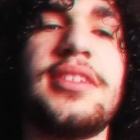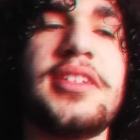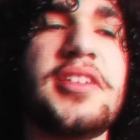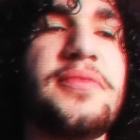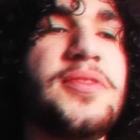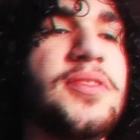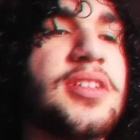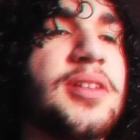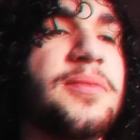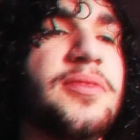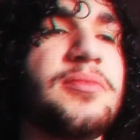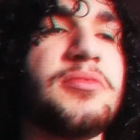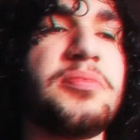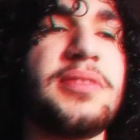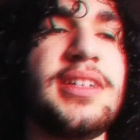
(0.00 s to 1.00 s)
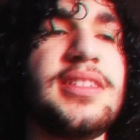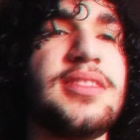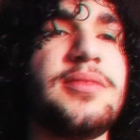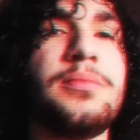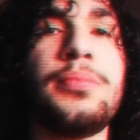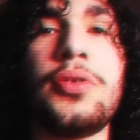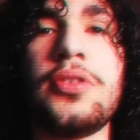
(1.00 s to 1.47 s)
If you come from a place
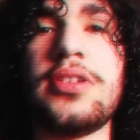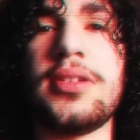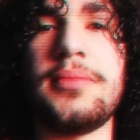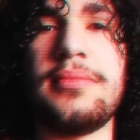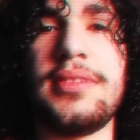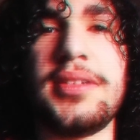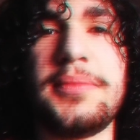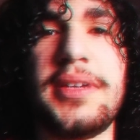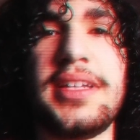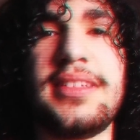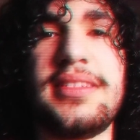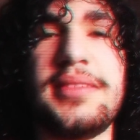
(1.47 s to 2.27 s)
of boredom, it might